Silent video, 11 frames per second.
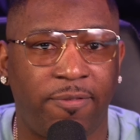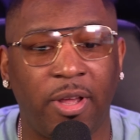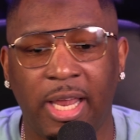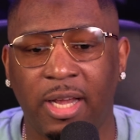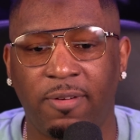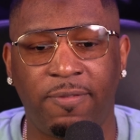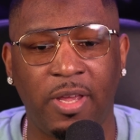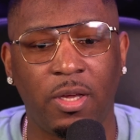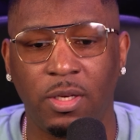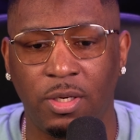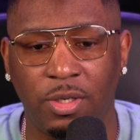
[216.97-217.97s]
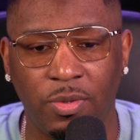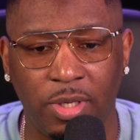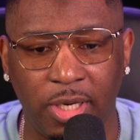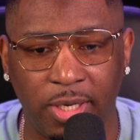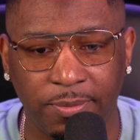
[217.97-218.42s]
I felt like a failure
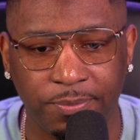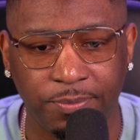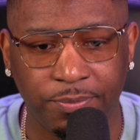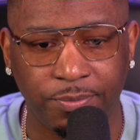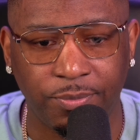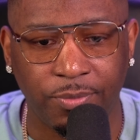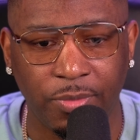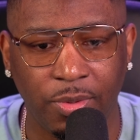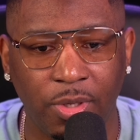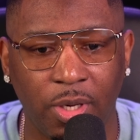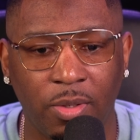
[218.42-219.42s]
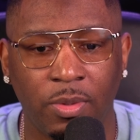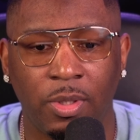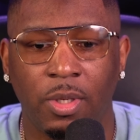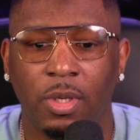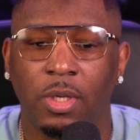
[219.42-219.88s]
doing that. You
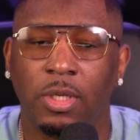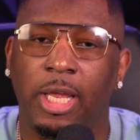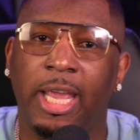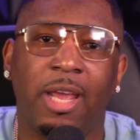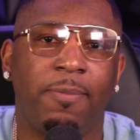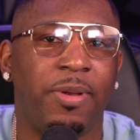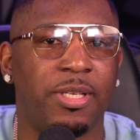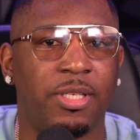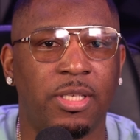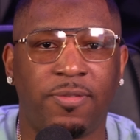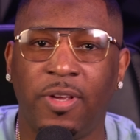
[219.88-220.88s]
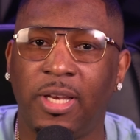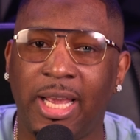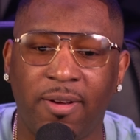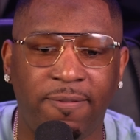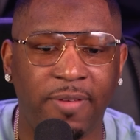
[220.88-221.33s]
know, the hair business
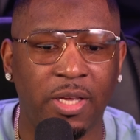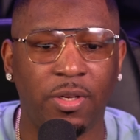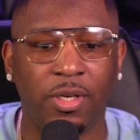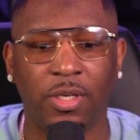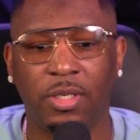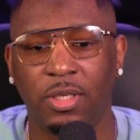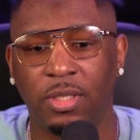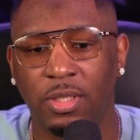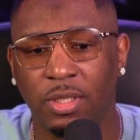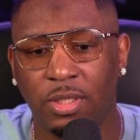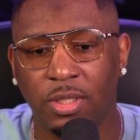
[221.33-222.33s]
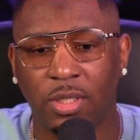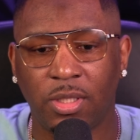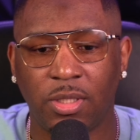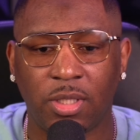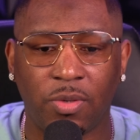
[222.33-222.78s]
felt like a failure. The, the,
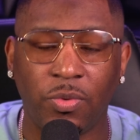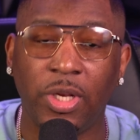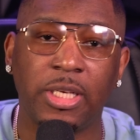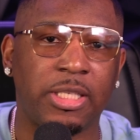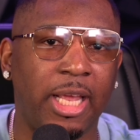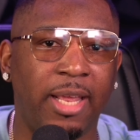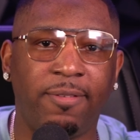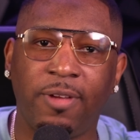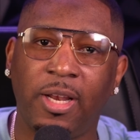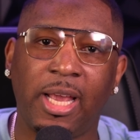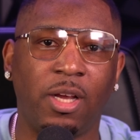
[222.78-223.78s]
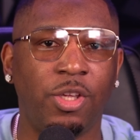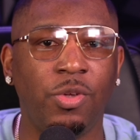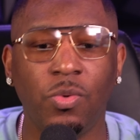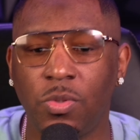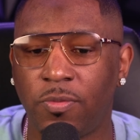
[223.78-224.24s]
the, the real estate felt like a
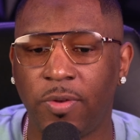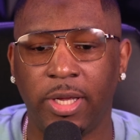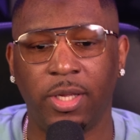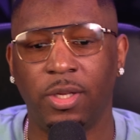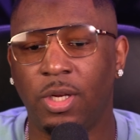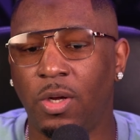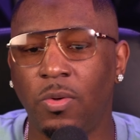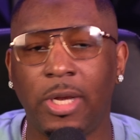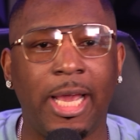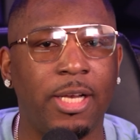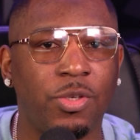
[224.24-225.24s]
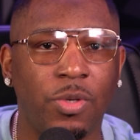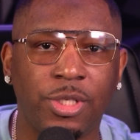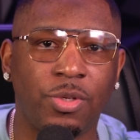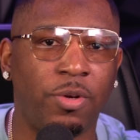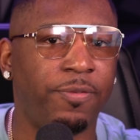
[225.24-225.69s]
huge failure. The online
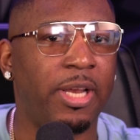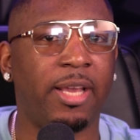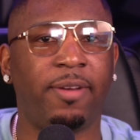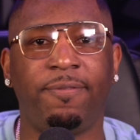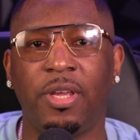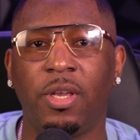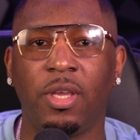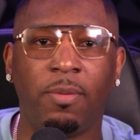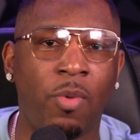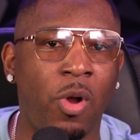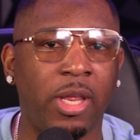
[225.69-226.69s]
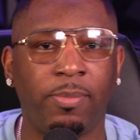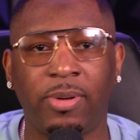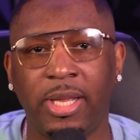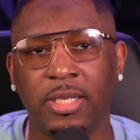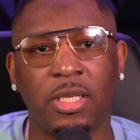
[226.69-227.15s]
toy store felt like a failure. The
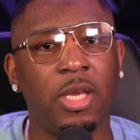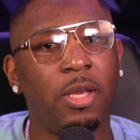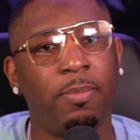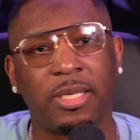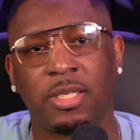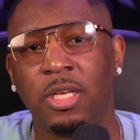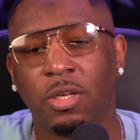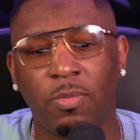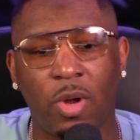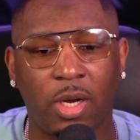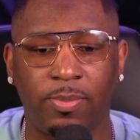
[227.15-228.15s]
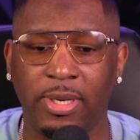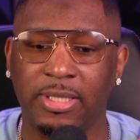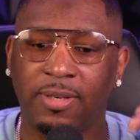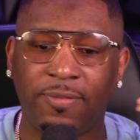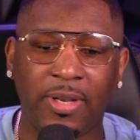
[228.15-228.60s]
marketplace, my sneaker
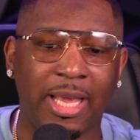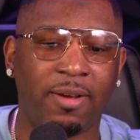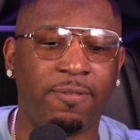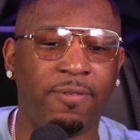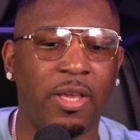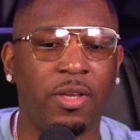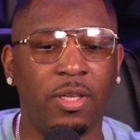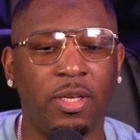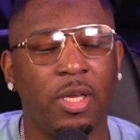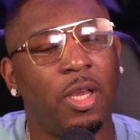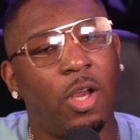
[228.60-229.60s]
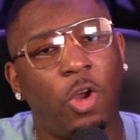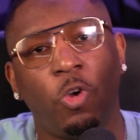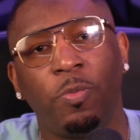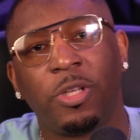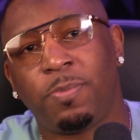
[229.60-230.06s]
marketplace, I felt like a failure.
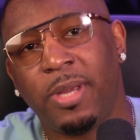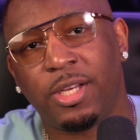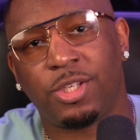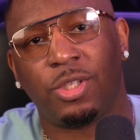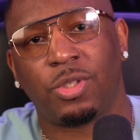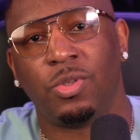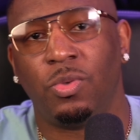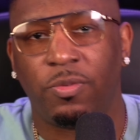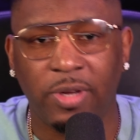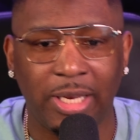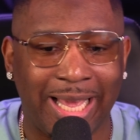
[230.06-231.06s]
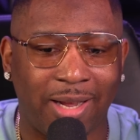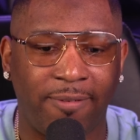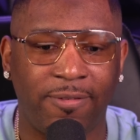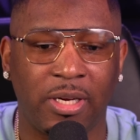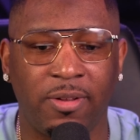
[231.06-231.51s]
Home inspection school felt
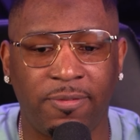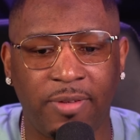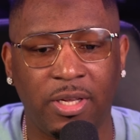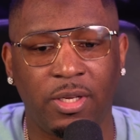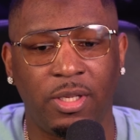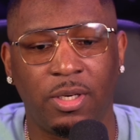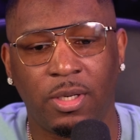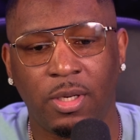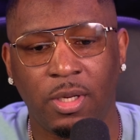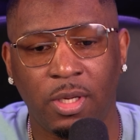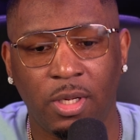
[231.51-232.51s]
like a fucking failure.